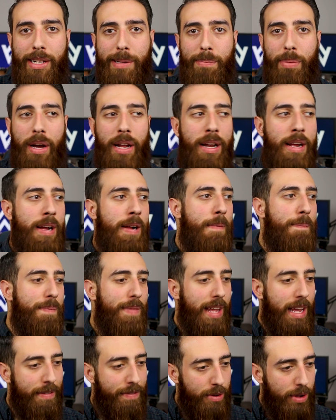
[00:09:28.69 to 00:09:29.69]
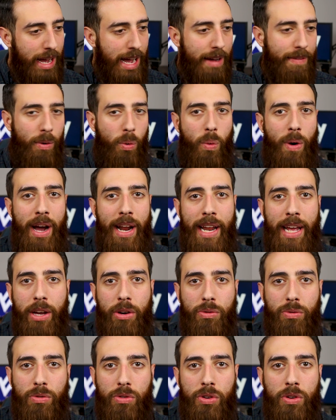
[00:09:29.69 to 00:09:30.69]
But if you have a wide
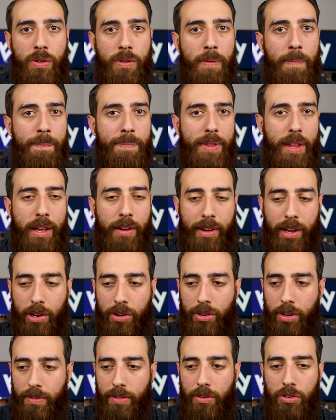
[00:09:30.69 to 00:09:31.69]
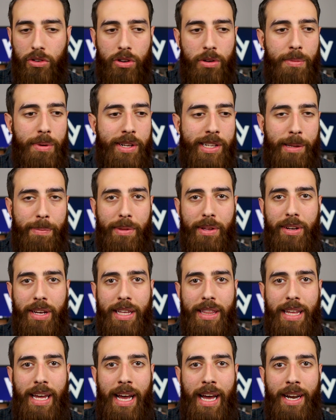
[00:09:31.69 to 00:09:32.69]
angle room, like a living room or something
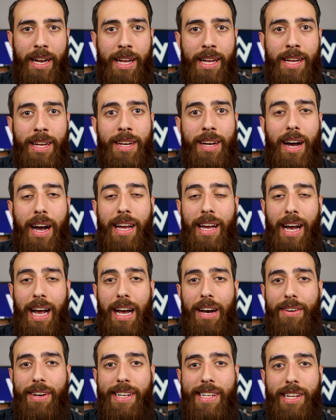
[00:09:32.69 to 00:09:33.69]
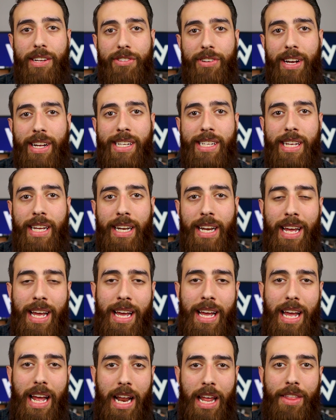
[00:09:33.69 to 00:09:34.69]
like that, I highly suggest it,
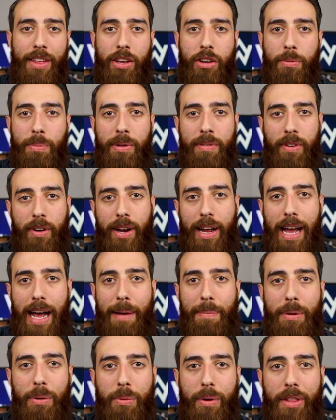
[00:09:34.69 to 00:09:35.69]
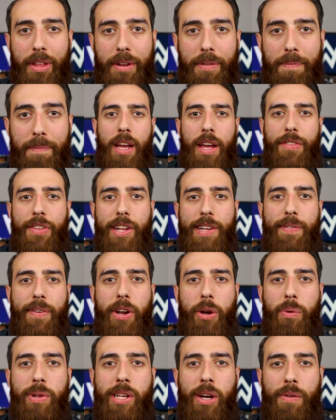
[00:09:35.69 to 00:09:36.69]
and I think you'll be very happy with it. If this
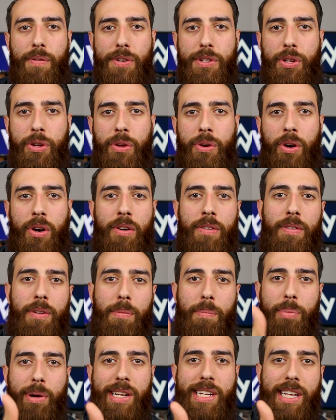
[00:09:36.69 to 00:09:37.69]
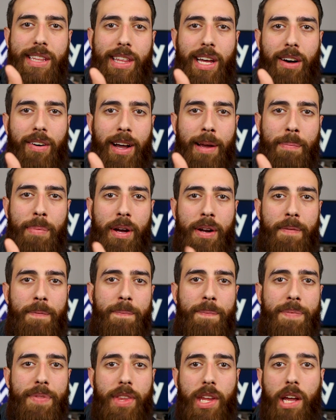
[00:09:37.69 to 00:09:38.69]
video was helpful to you at all, please hit that like
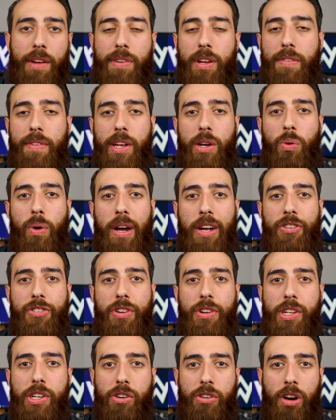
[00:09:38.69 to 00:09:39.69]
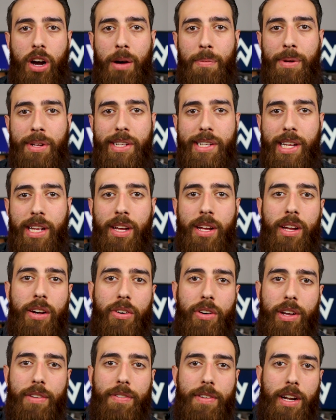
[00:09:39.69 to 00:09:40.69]
button. If you have any questions or comments,
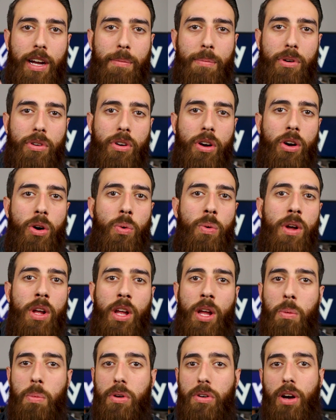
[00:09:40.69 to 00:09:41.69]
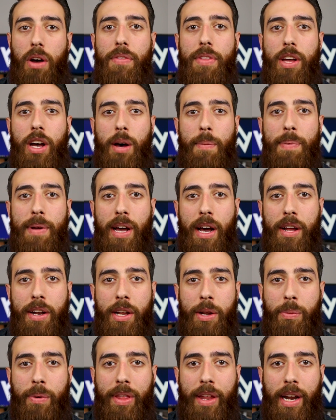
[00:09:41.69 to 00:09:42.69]
leave them down below. We'd love to help you out in
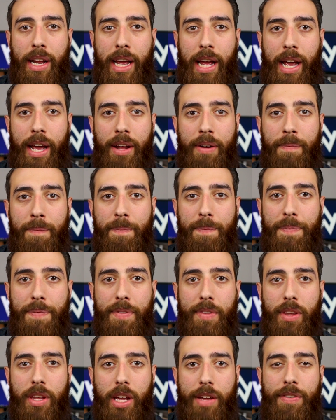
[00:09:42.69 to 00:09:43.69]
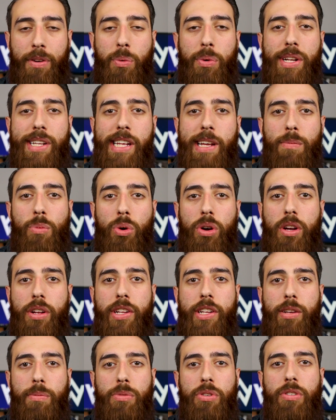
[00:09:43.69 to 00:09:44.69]
any way that I can. If you want to see more
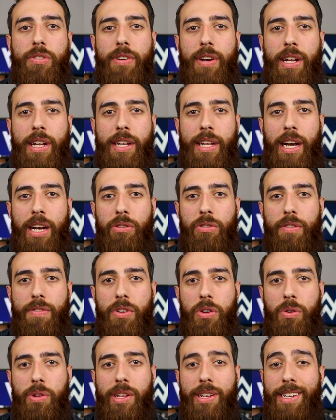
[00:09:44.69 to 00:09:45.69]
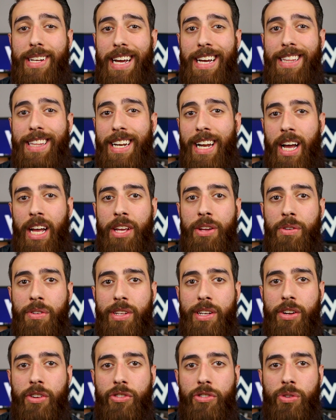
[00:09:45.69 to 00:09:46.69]
consumer-related tech reviews on tech that I use
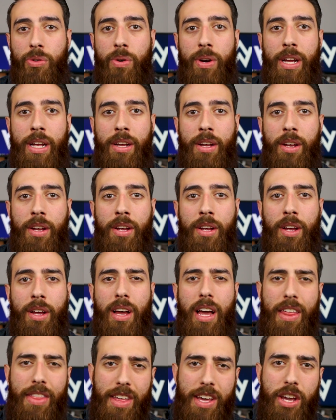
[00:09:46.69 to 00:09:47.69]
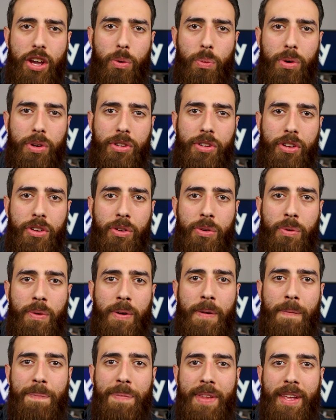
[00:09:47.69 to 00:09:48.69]
and enjoy, I think you will too,
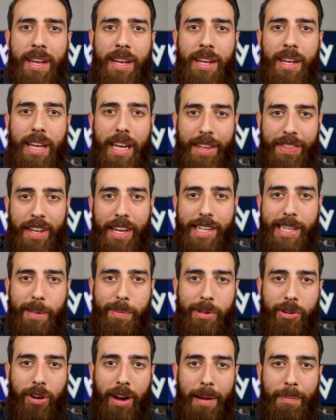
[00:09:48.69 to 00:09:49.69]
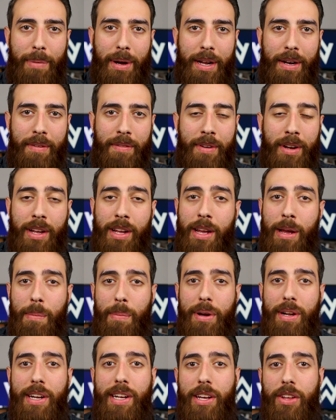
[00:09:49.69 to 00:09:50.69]
hit that subscribe button.
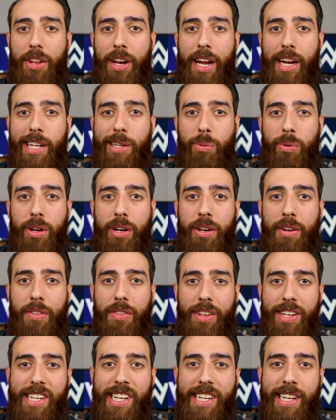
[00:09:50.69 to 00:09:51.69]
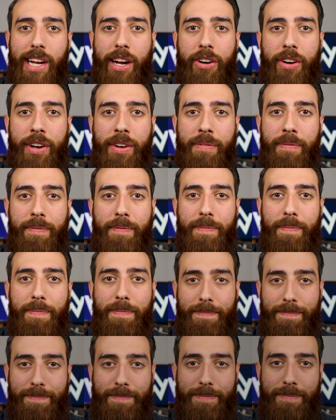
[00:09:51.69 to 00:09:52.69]
But until the next one, this is Aaron.
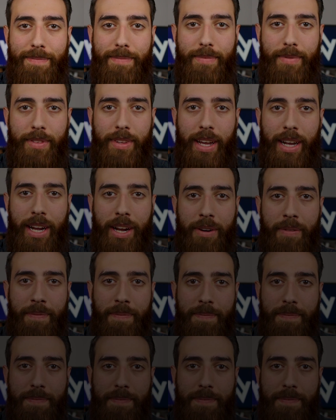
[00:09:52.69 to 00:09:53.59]
Take care.